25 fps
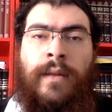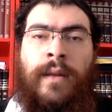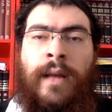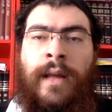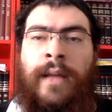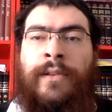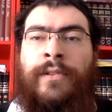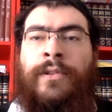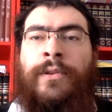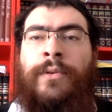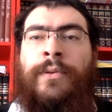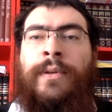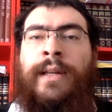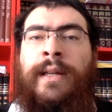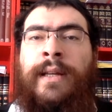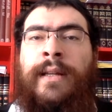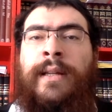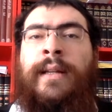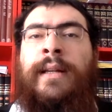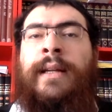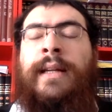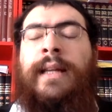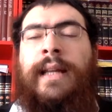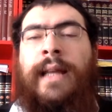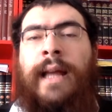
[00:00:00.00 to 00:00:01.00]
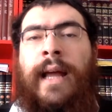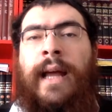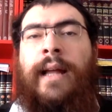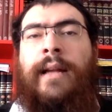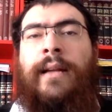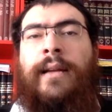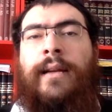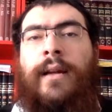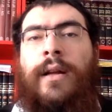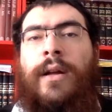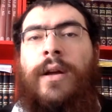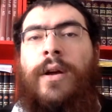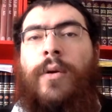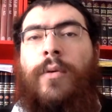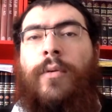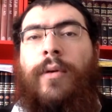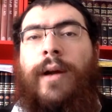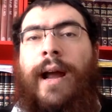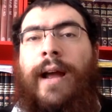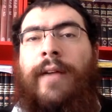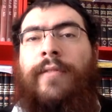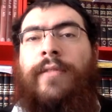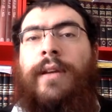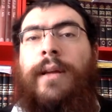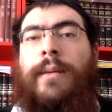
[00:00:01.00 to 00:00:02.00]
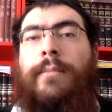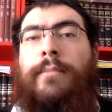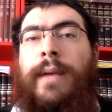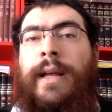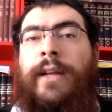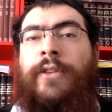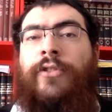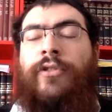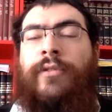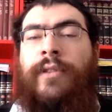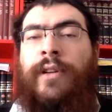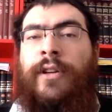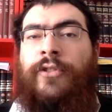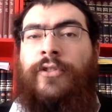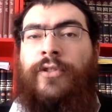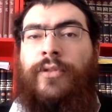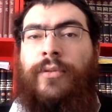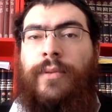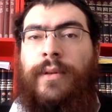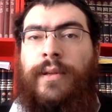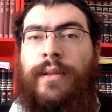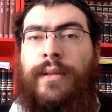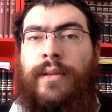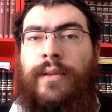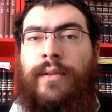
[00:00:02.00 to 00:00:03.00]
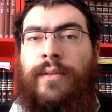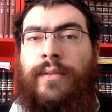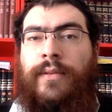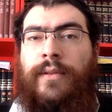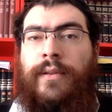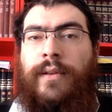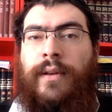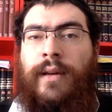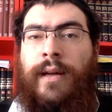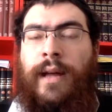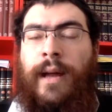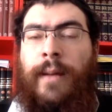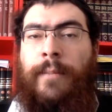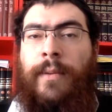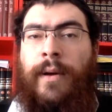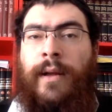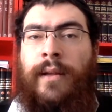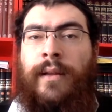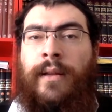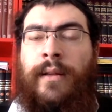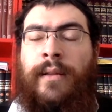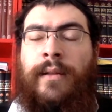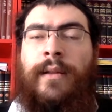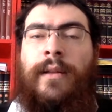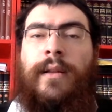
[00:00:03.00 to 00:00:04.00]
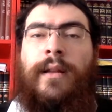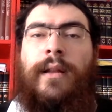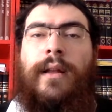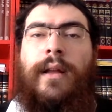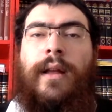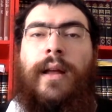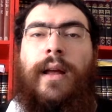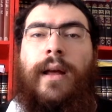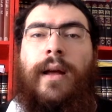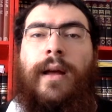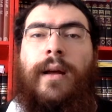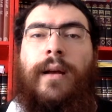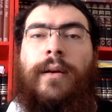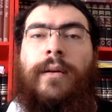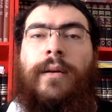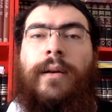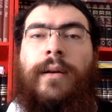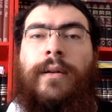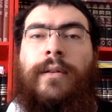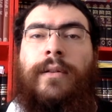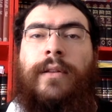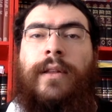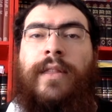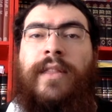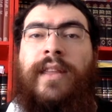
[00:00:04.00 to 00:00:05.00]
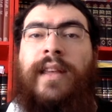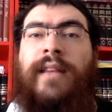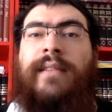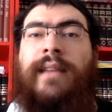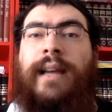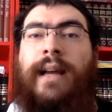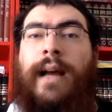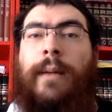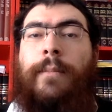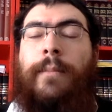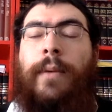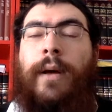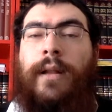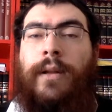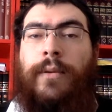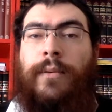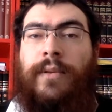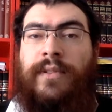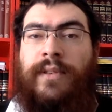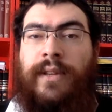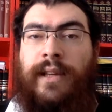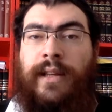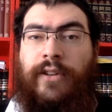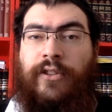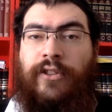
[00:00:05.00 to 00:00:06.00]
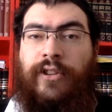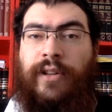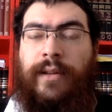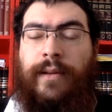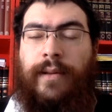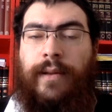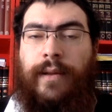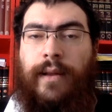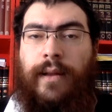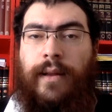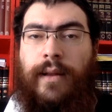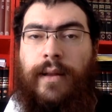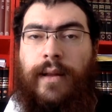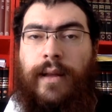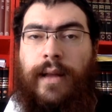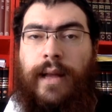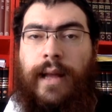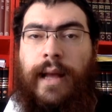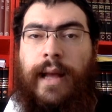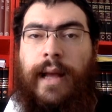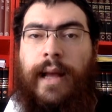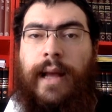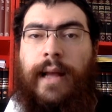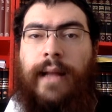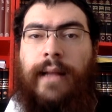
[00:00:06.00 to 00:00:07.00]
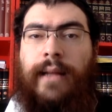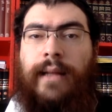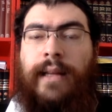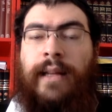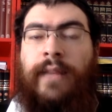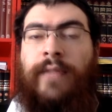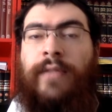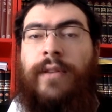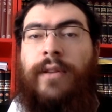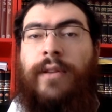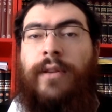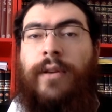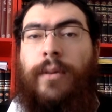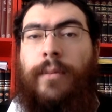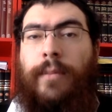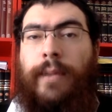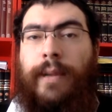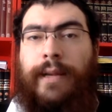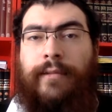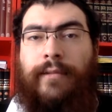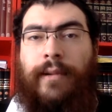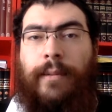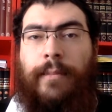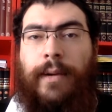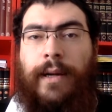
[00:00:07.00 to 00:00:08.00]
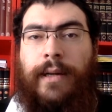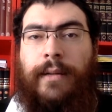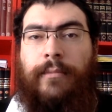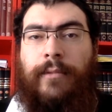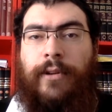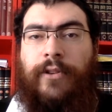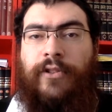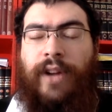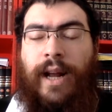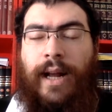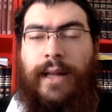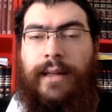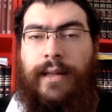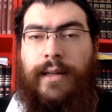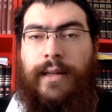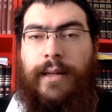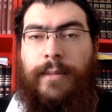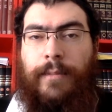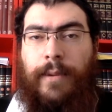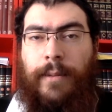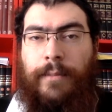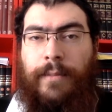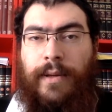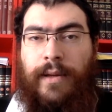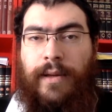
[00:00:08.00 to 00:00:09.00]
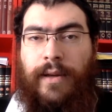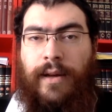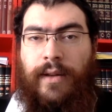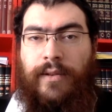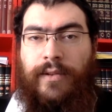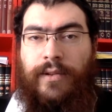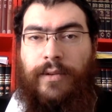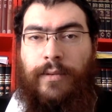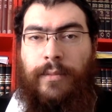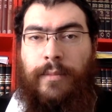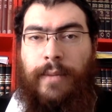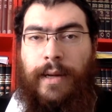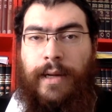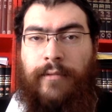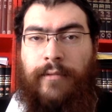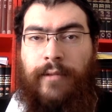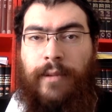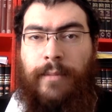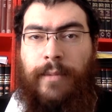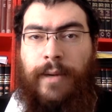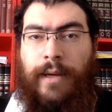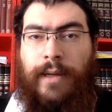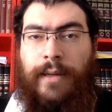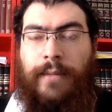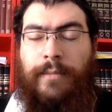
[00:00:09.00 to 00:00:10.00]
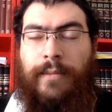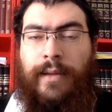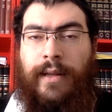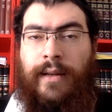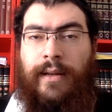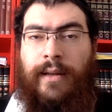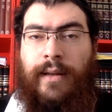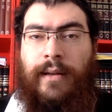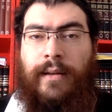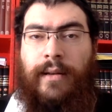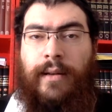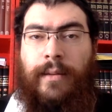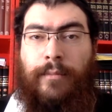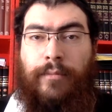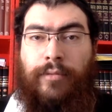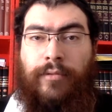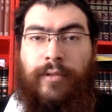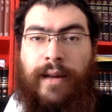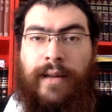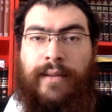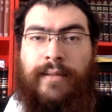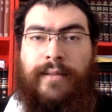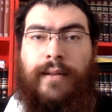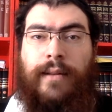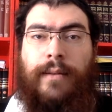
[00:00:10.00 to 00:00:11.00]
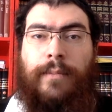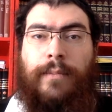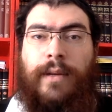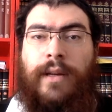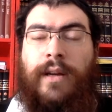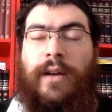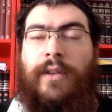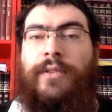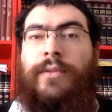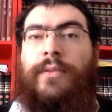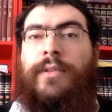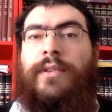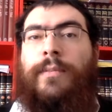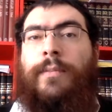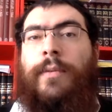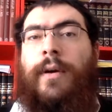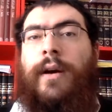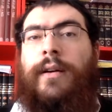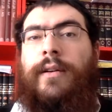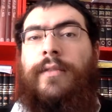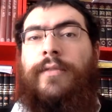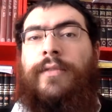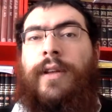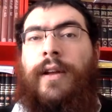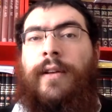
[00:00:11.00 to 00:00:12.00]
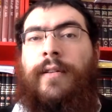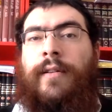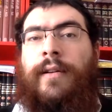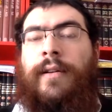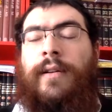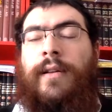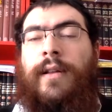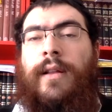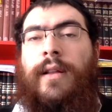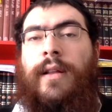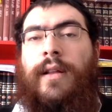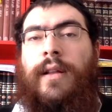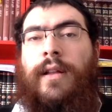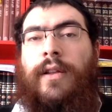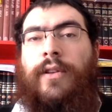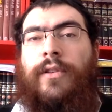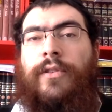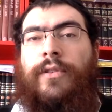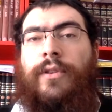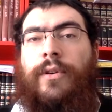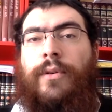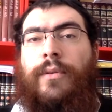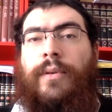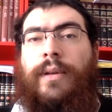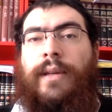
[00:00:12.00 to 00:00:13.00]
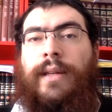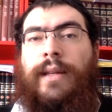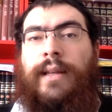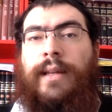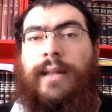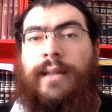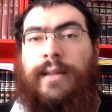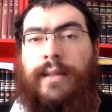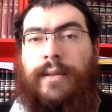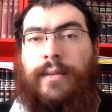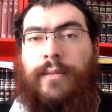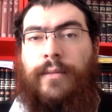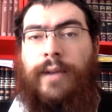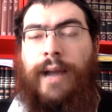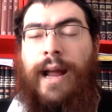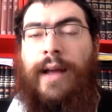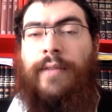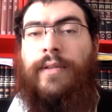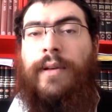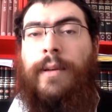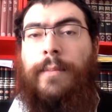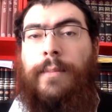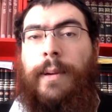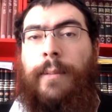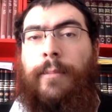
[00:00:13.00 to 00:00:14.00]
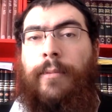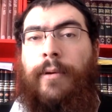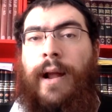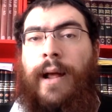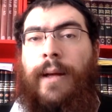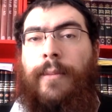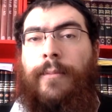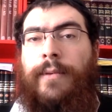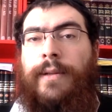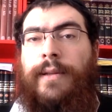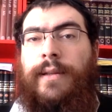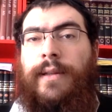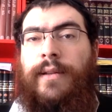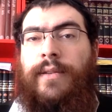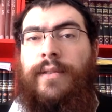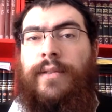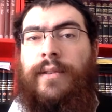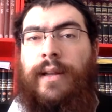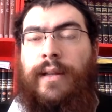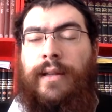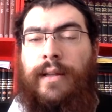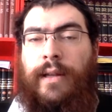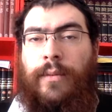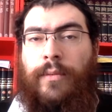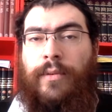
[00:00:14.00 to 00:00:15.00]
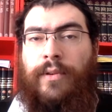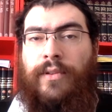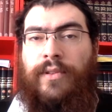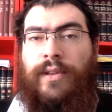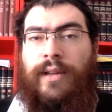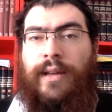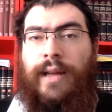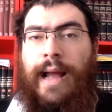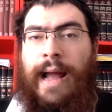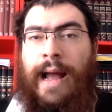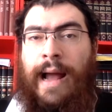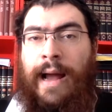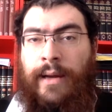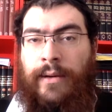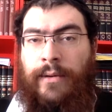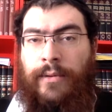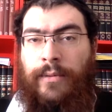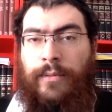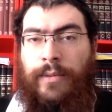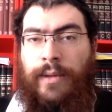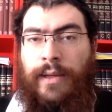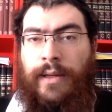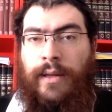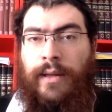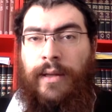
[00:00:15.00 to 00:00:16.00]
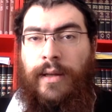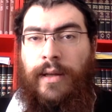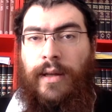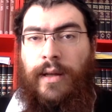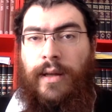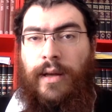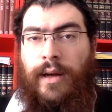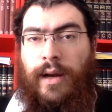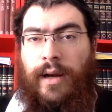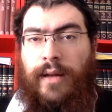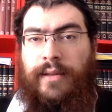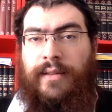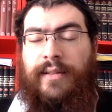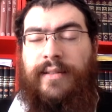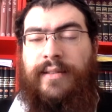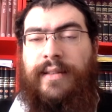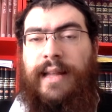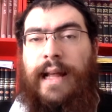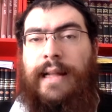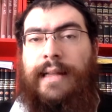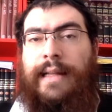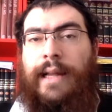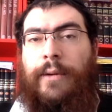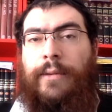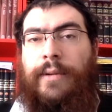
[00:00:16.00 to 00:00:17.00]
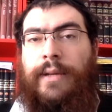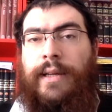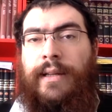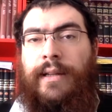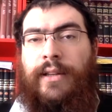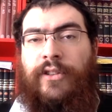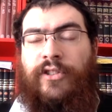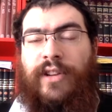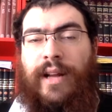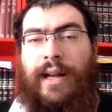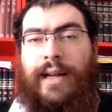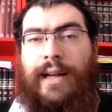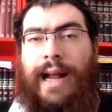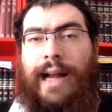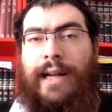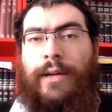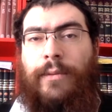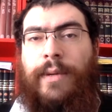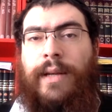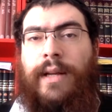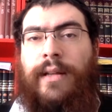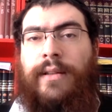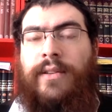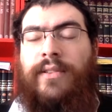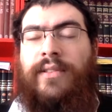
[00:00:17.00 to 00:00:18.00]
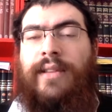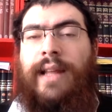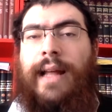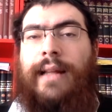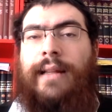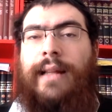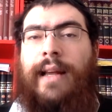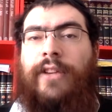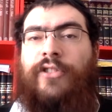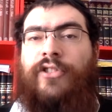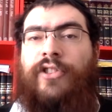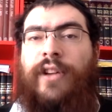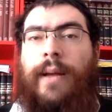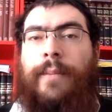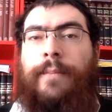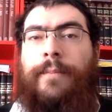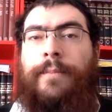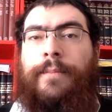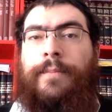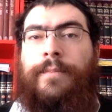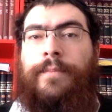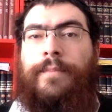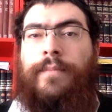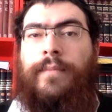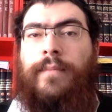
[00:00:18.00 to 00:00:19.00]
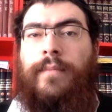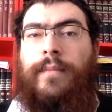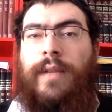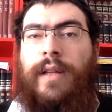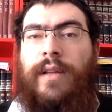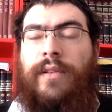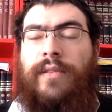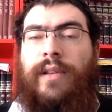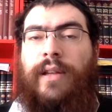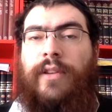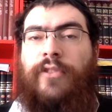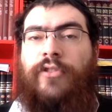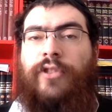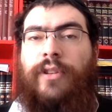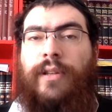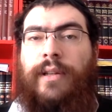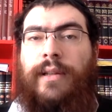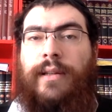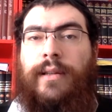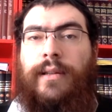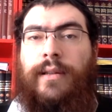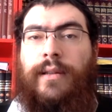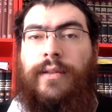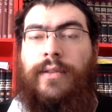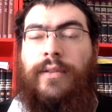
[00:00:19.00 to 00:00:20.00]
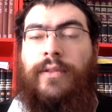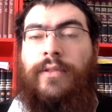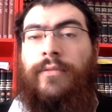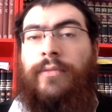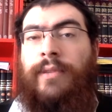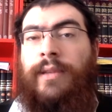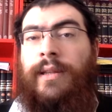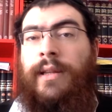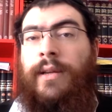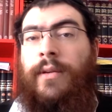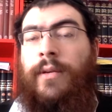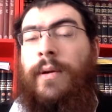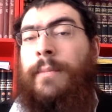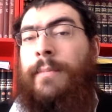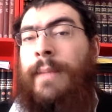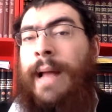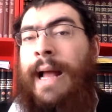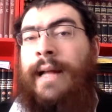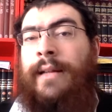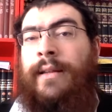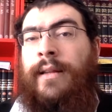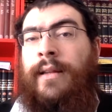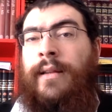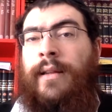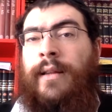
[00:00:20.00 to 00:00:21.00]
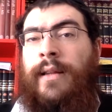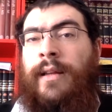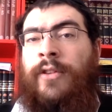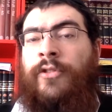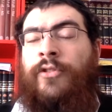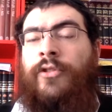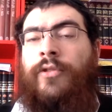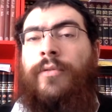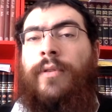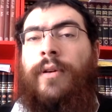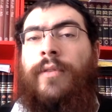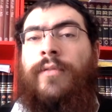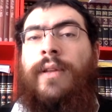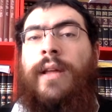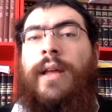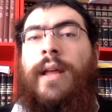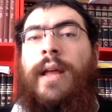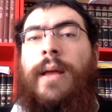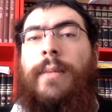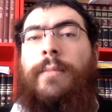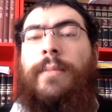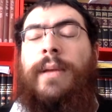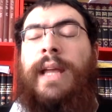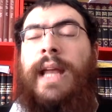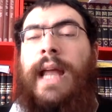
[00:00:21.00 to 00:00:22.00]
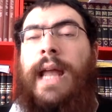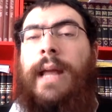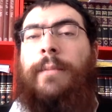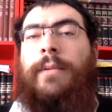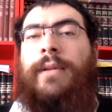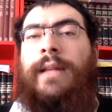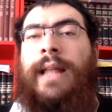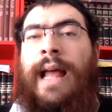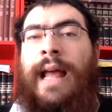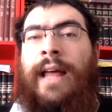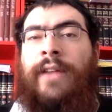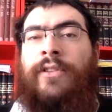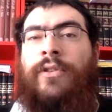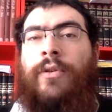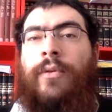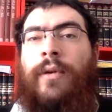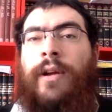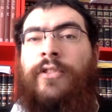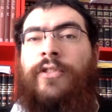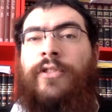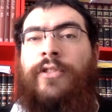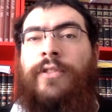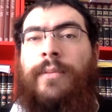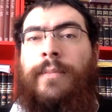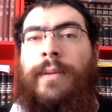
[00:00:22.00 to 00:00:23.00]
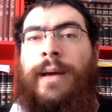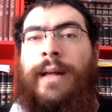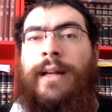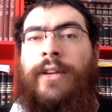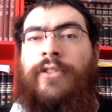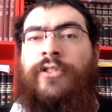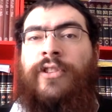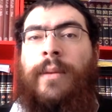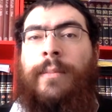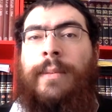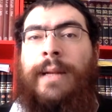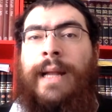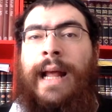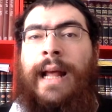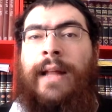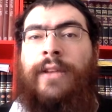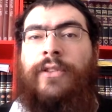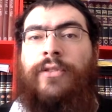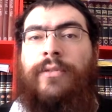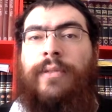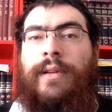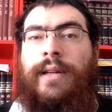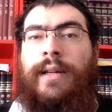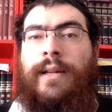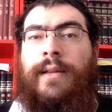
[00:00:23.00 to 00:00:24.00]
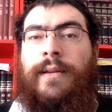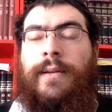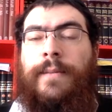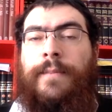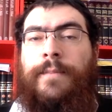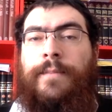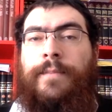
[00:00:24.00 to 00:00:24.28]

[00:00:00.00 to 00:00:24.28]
And so Yidden, again, were having a major issue with this Kabbala and the things that Kabbala was teaching. And even though many Rabbanim rejected it, but because there were Rabbanim that embraced it because it was a part of Torah, so Yidden were having a big problem with this. And they were saying, how do we understand our Yiddishkeit? How do we understand Hashem, essentially? This is really going back to the issue of being able to ask questions about Hashem and answering it.